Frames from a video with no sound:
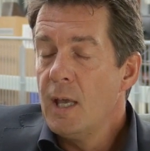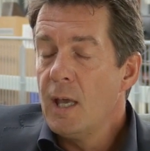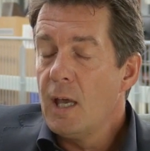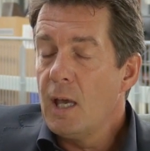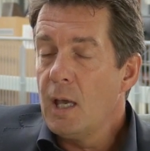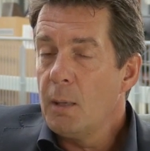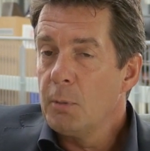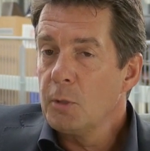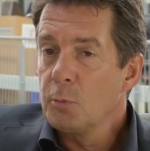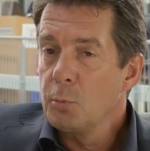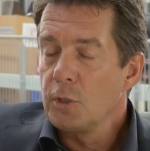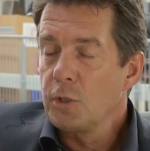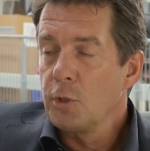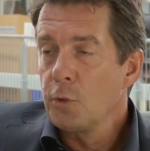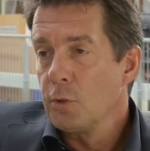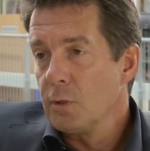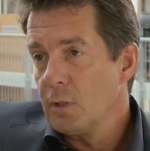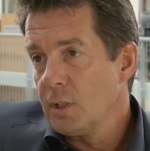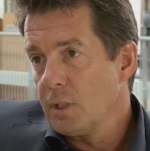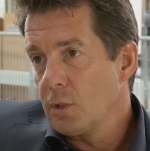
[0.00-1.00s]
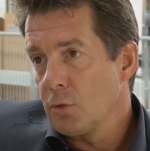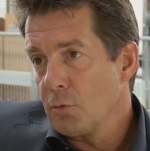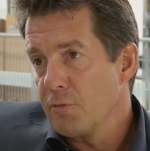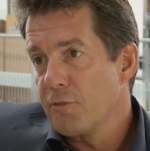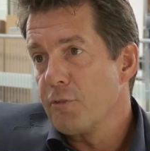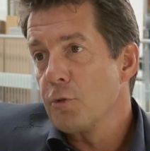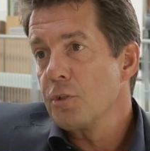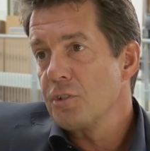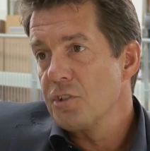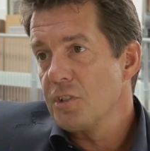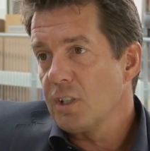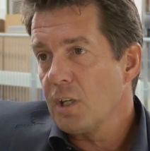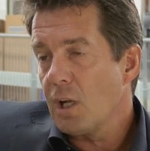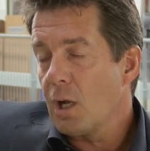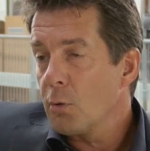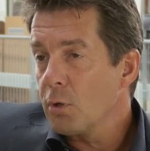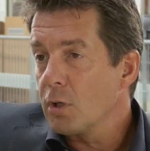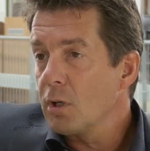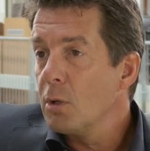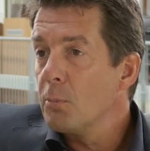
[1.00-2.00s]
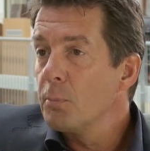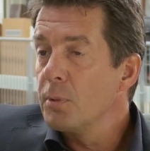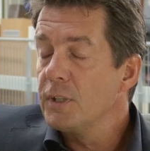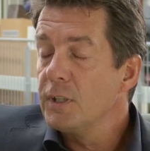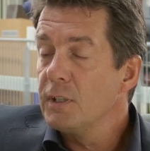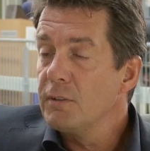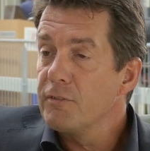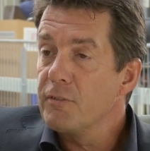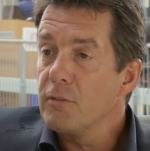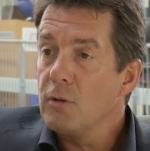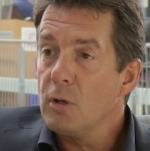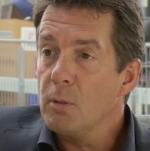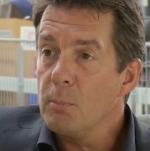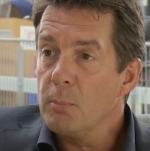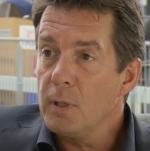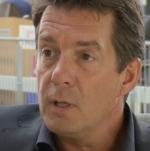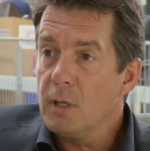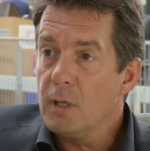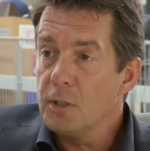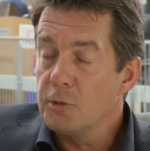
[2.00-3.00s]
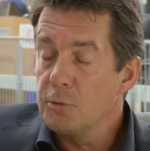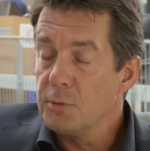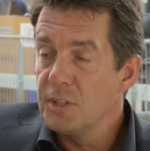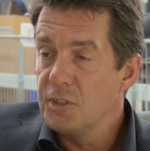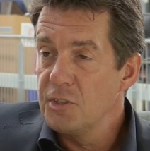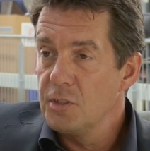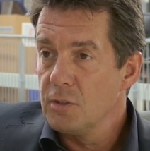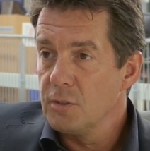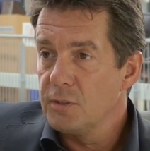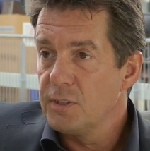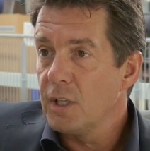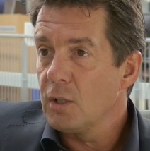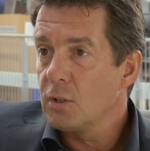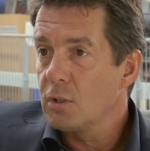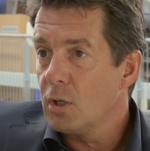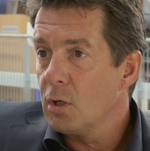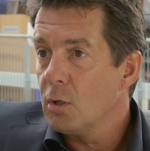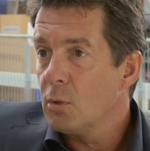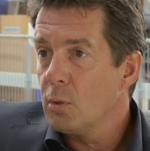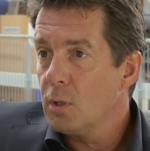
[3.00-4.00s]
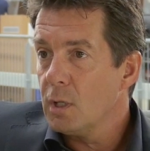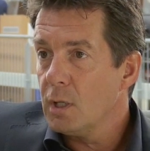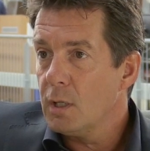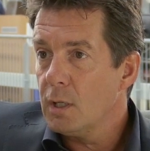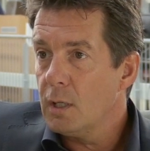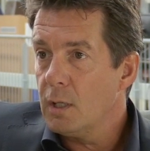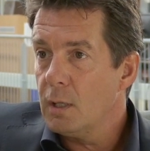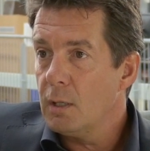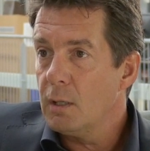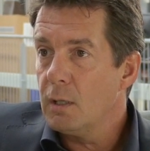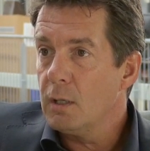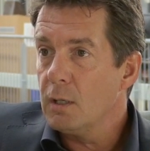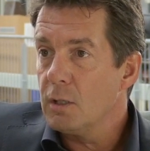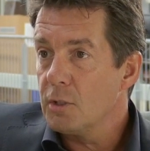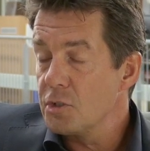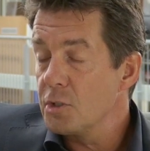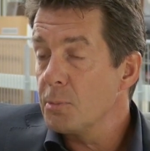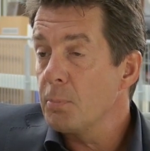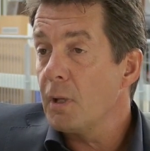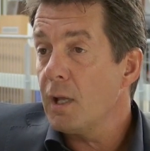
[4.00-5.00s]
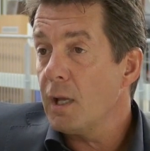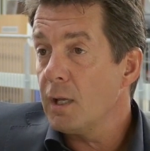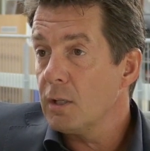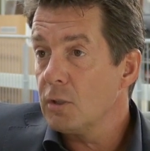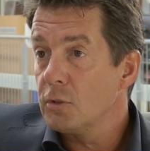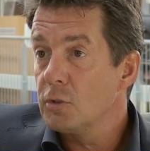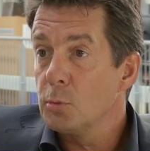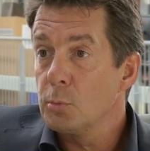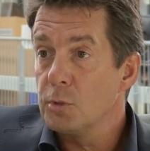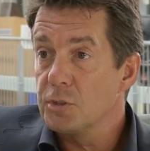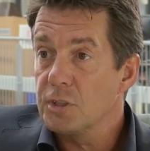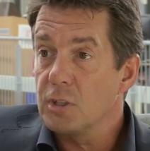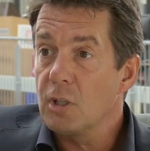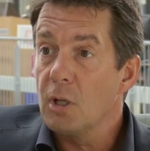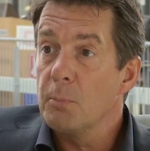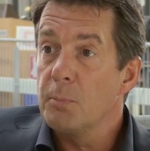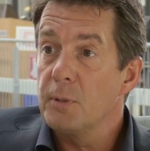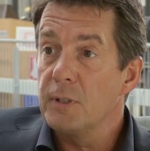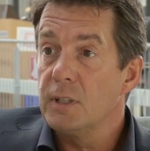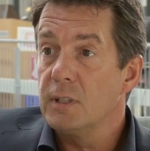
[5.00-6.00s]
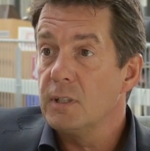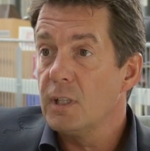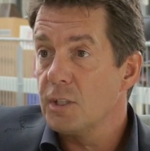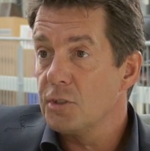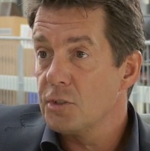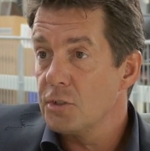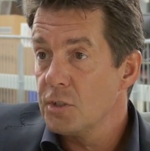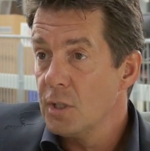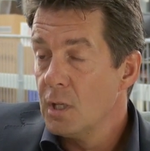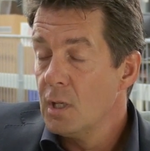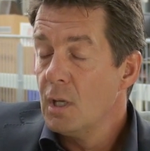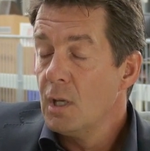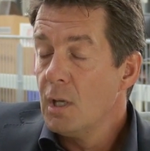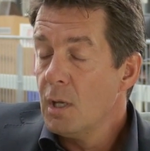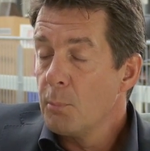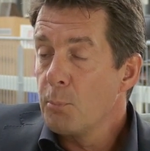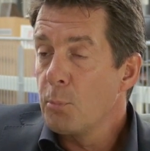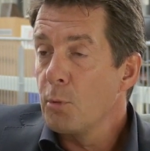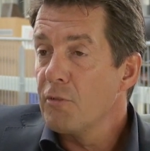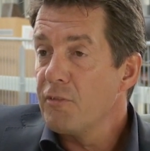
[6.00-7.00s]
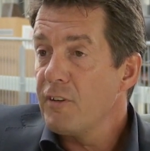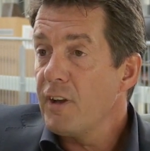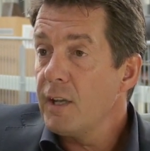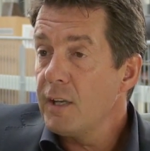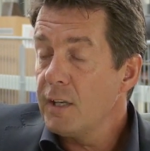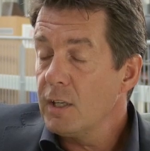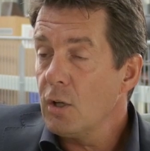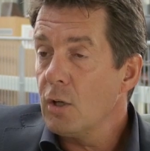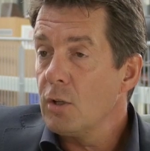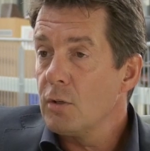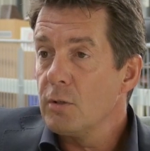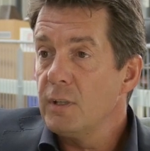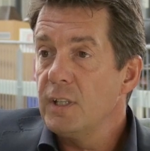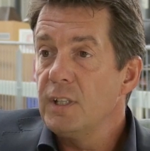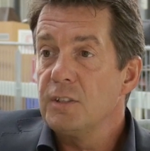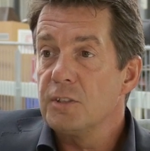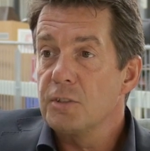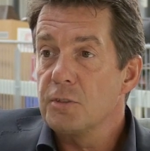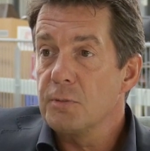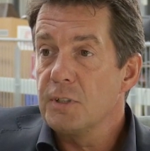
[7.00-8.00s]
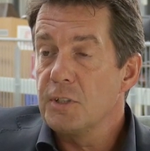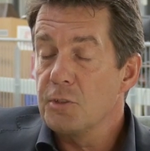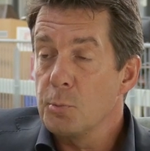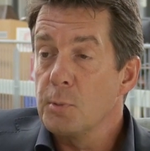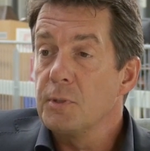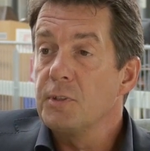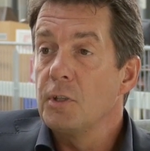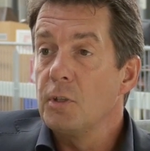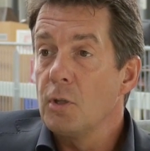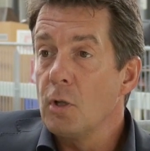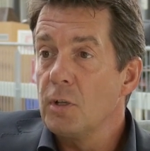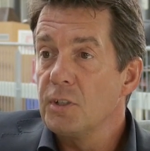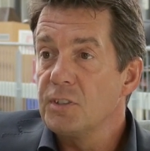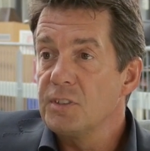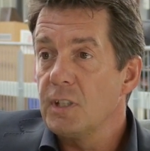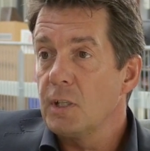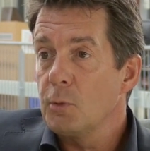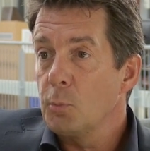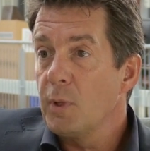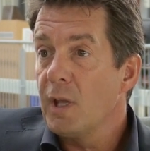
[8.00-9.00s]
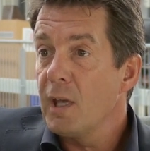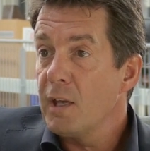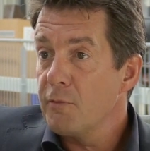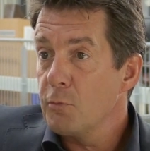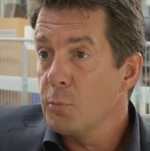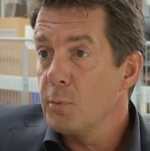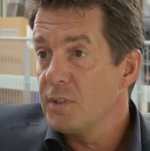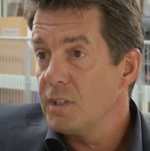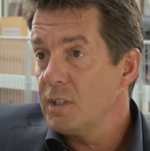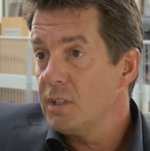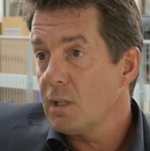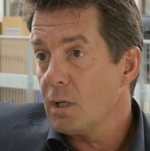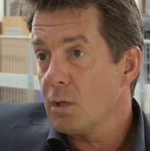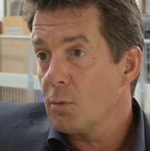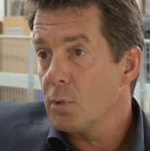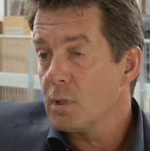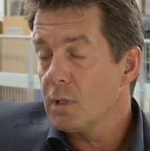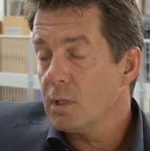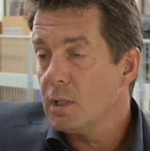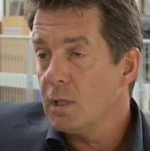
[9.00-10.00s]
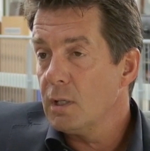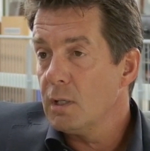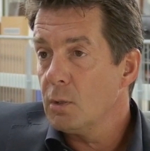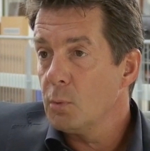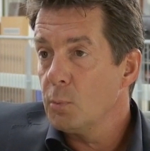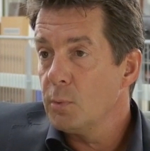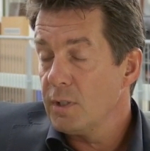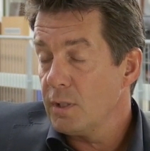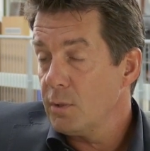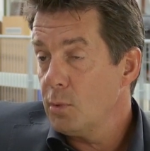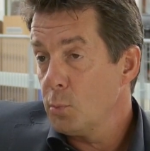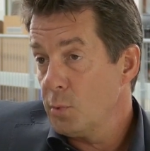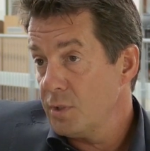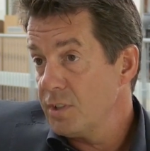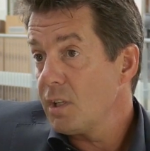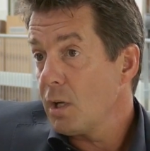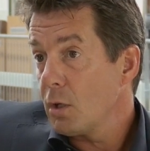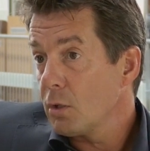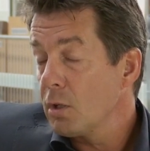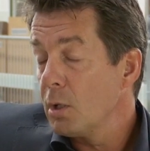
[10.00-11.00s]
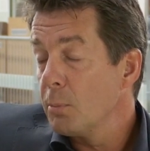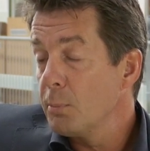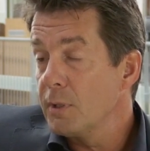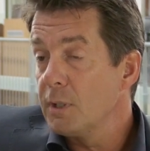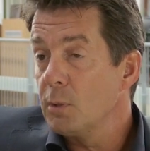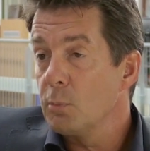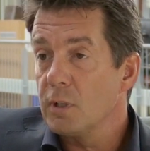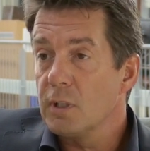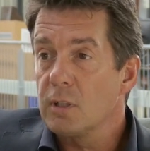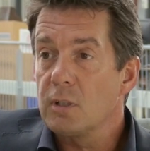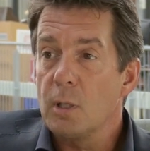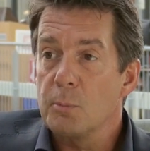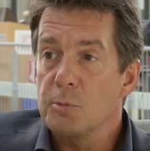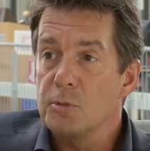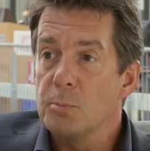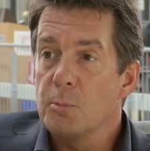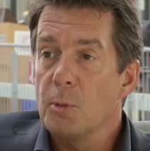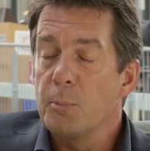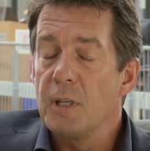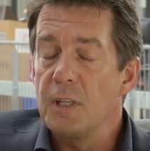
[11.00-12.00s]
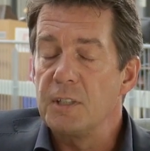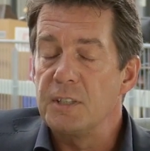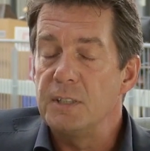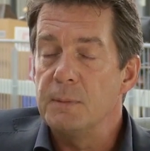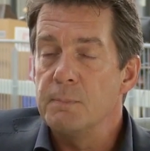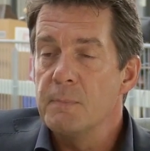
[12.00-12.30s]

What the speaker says: But we're currently converging our company from a traditional telco supplier towards a company that's providing other industries with the knowledge that we have within our company when it comes to mobility.